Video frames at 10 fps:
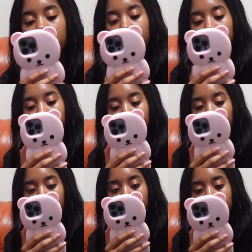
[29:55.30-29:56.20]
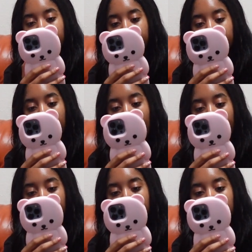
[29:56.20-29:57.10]
So, boom. I
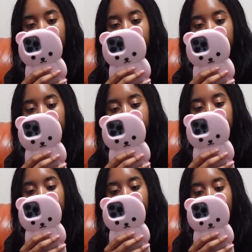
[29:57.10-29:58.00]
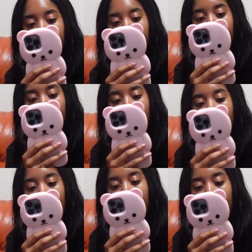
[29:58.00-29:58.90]
continue.
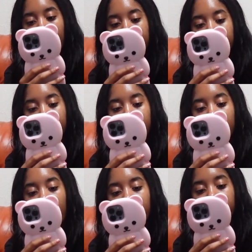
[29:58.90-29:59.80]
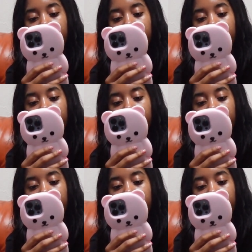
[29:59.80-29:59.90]
I said, I don't